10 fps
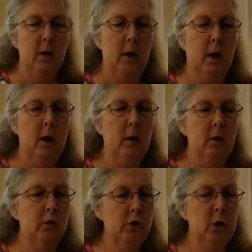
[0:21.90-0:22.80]
They
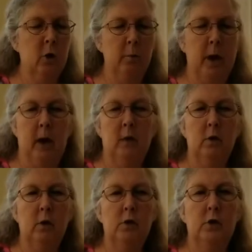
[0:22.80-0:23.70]
usually are
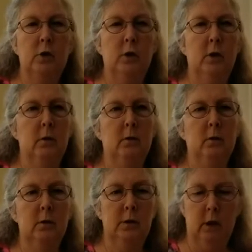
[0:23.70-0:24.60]
packaged in
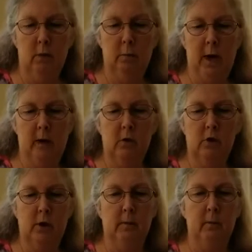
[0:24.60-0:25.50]
sterile
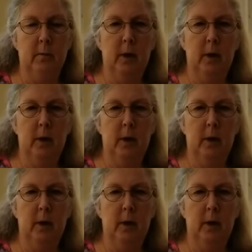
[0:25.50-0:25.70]
packaging,